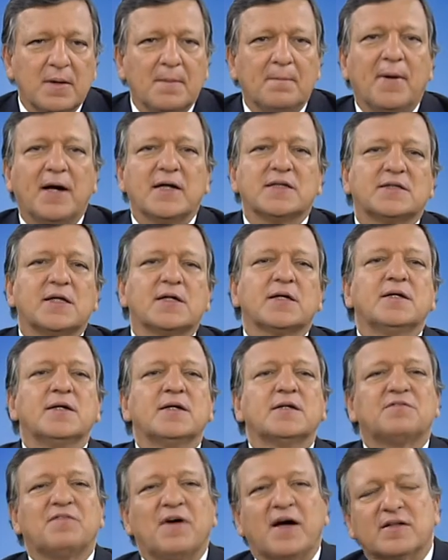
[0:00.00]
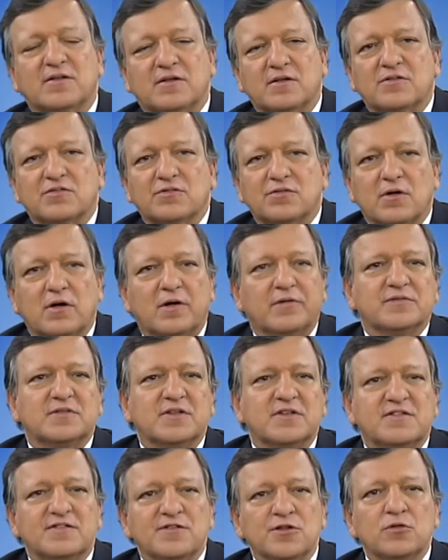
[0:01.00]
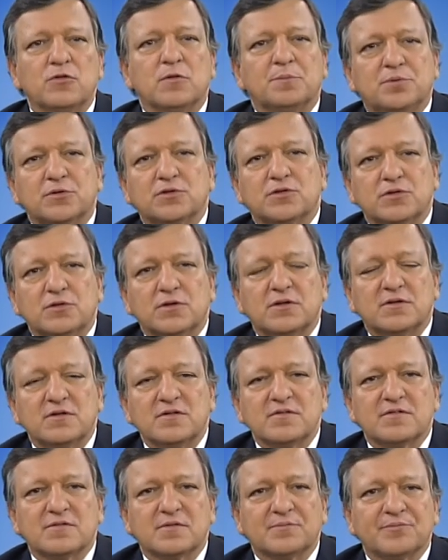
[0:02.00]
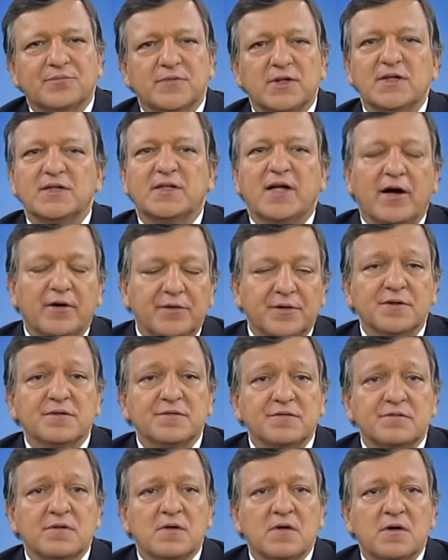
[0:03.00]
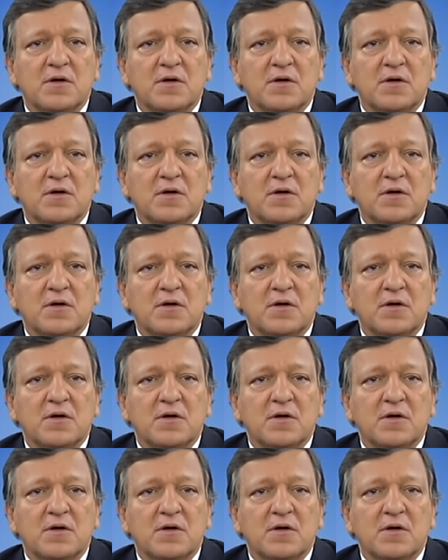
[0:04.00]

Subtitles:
by taking advantage of these new opportunities in areas